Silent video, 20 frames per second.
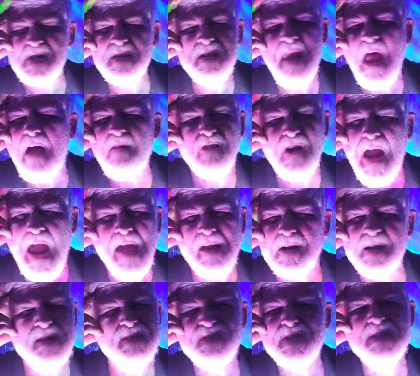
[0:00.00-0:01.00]
He never
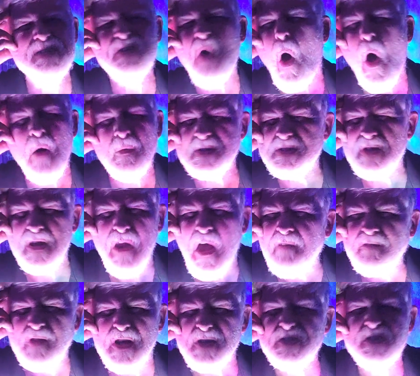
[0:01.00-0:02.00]
hated us. He's always
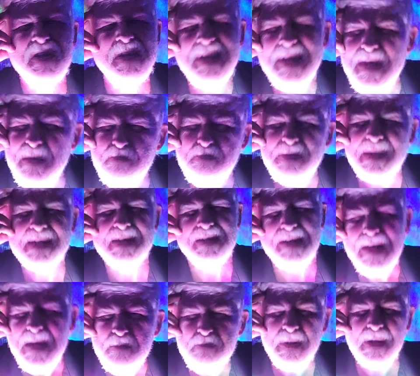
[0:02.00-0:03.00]
loved us deeply,
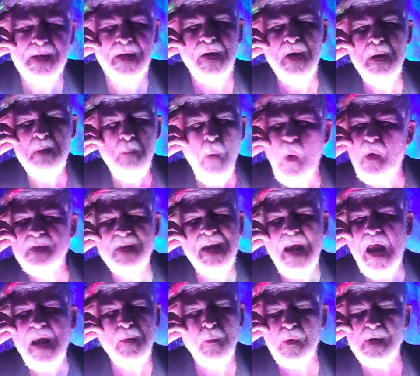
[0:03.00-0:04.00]
deeply, more
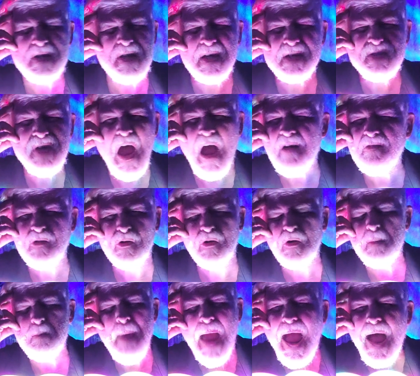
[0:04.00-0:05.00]
than anyone has
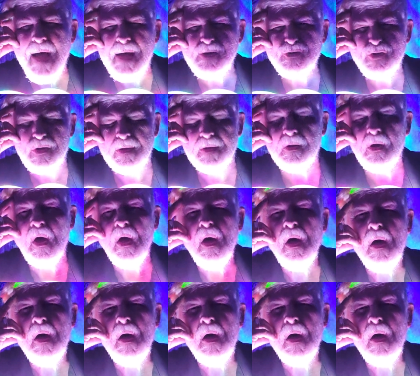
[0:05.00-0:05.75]
ever imagined.